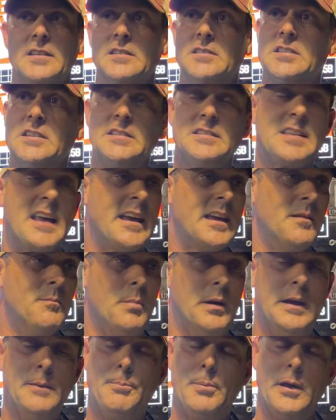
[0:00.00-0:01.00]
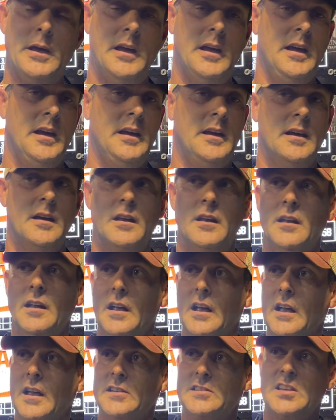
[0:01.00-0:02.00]
and she's taking BP and
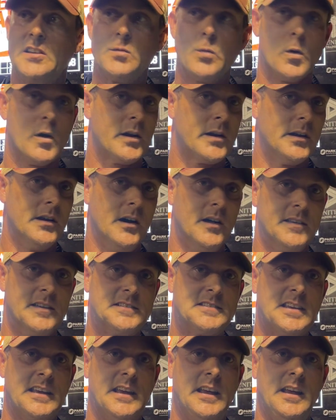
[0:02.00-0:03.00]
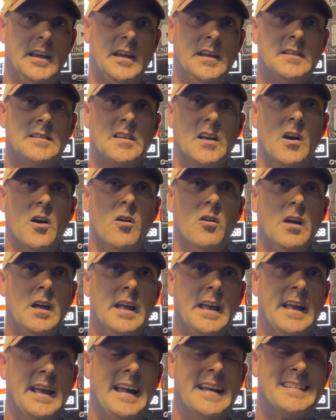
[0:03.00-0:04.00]
she's working on the tee. So
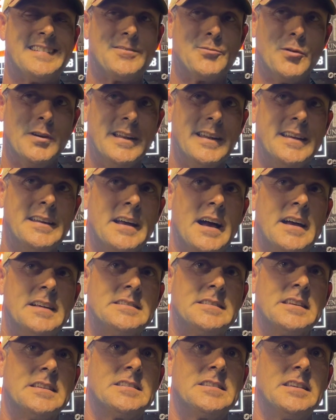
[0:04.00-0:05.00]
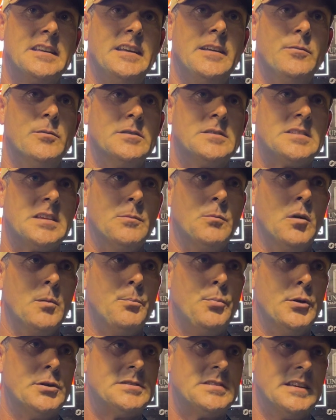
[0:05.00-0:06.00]
it's really nice to see when someone
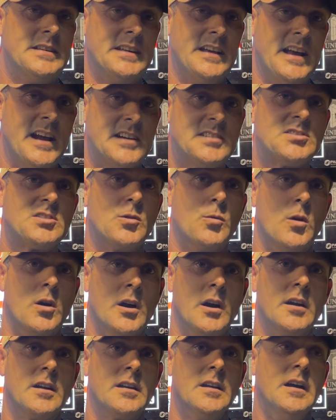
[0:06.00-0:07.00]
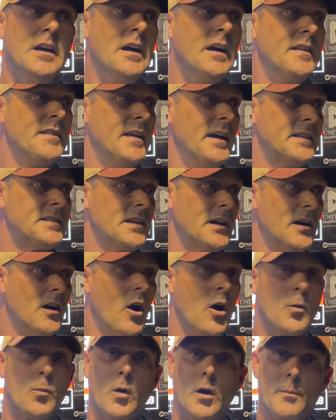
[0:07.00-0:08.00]
puts in the extra work that their
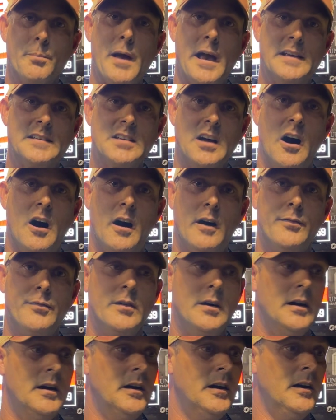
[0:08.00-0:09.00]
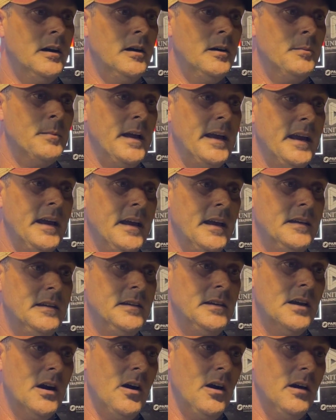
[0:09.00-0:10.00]
hard work pays off. And
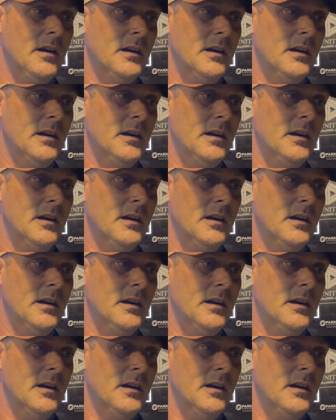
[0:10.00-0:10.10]
you know,